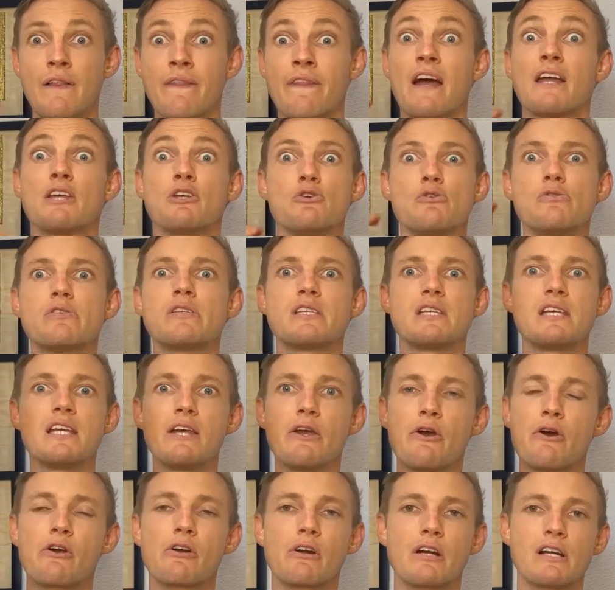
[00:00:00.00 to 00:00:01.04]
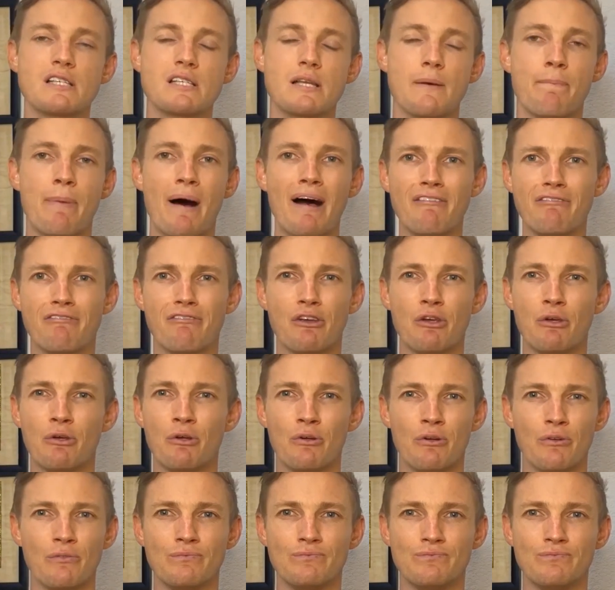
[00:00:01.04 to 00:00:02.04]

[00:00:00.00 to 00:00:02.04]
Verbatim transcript: that you see her as above you.